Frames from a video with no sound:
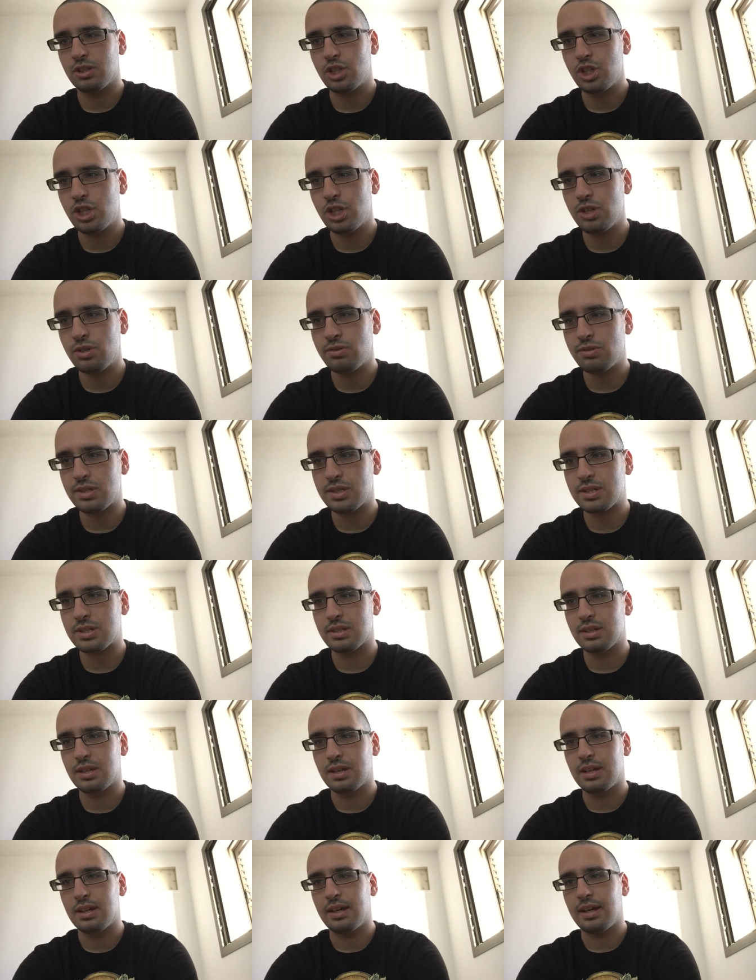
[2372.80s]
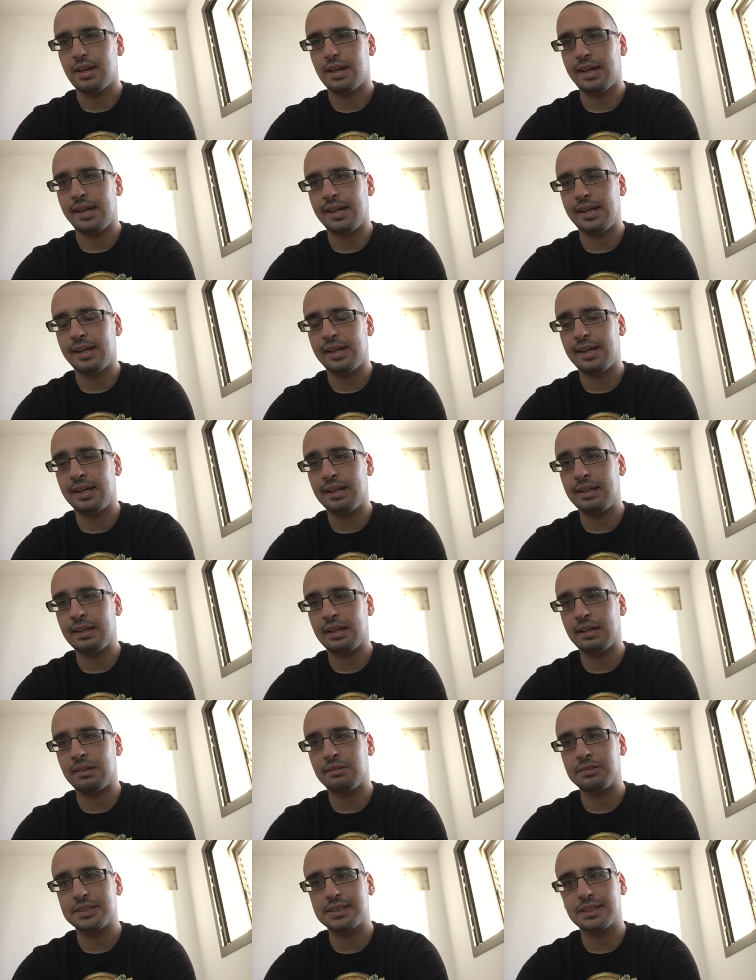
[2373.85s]
tschüss and
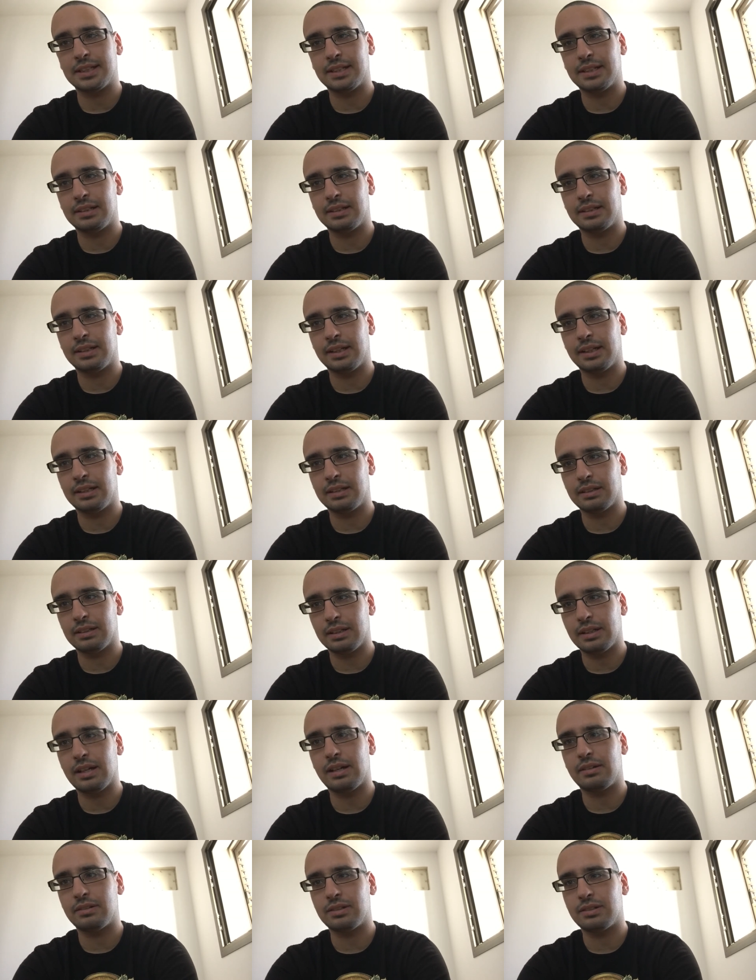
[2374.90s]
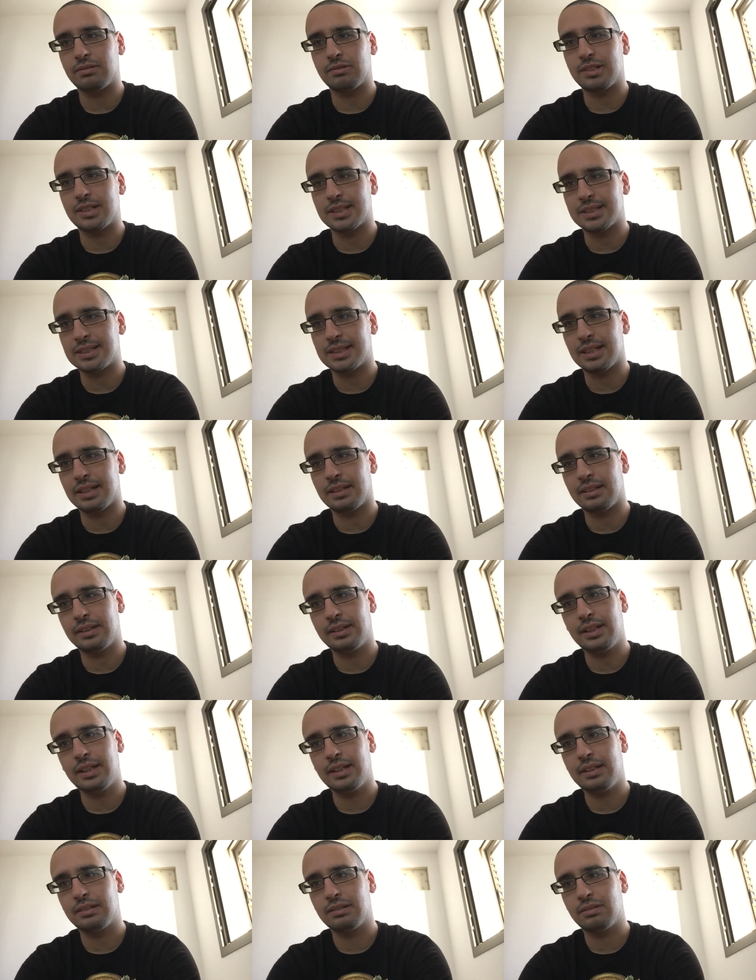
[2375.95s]
I will say in Greek I'll do say in
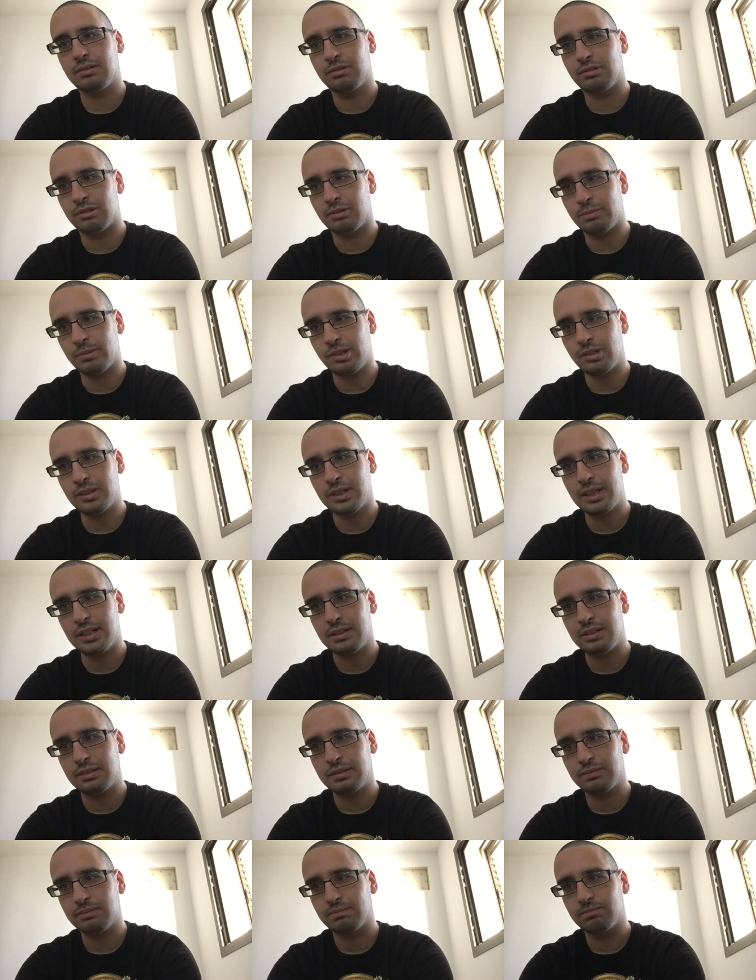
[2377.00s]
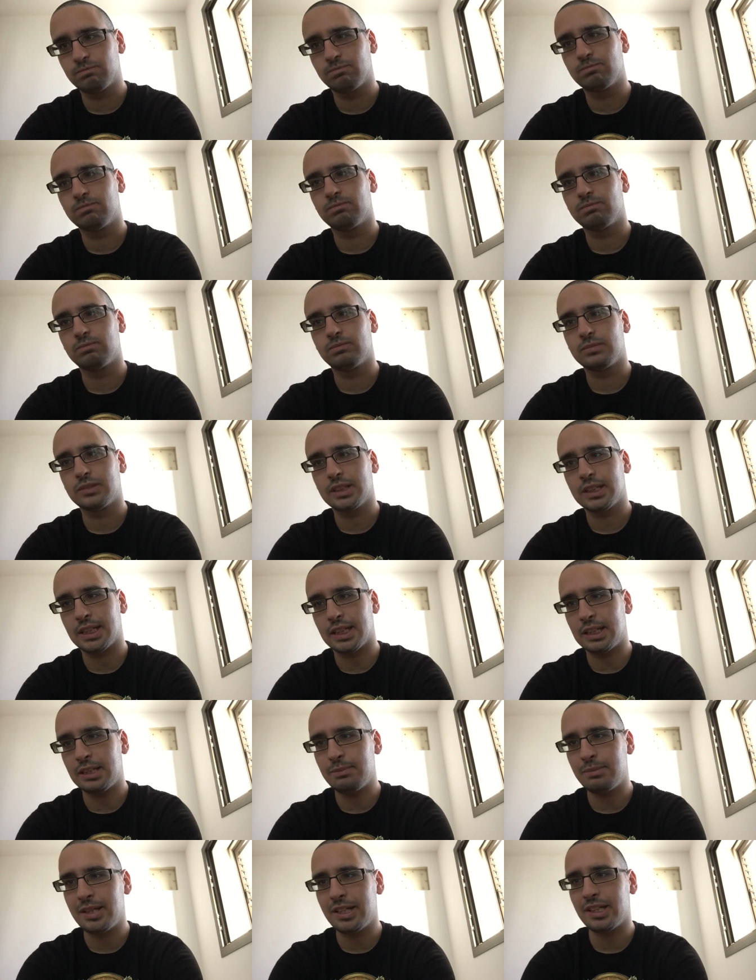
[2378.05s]
Greek good morning
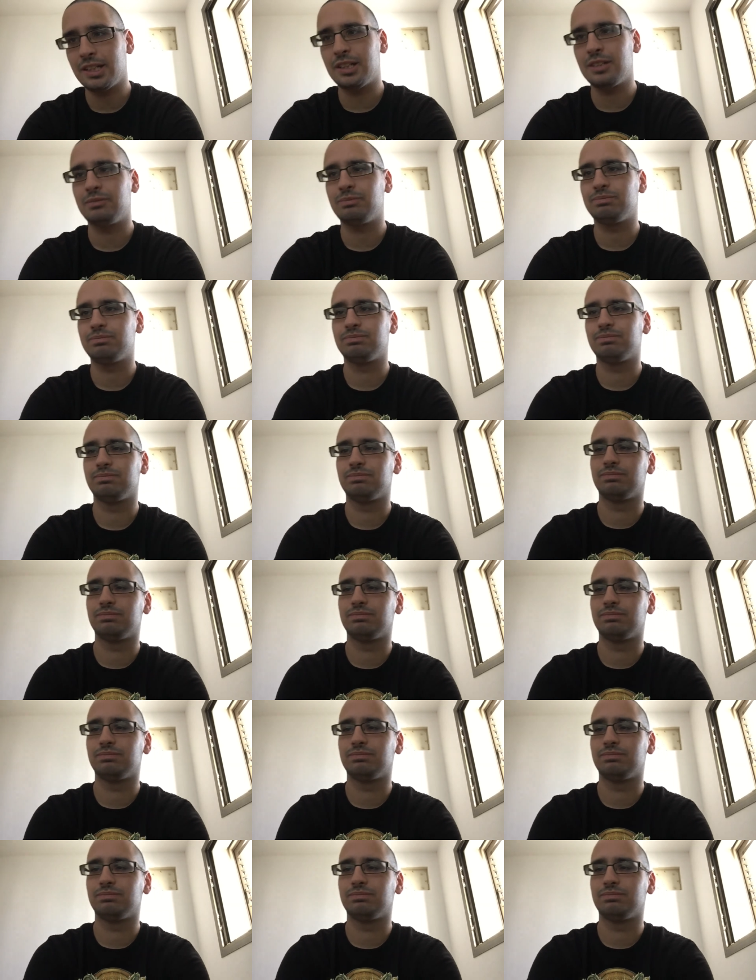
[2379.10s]
kalimera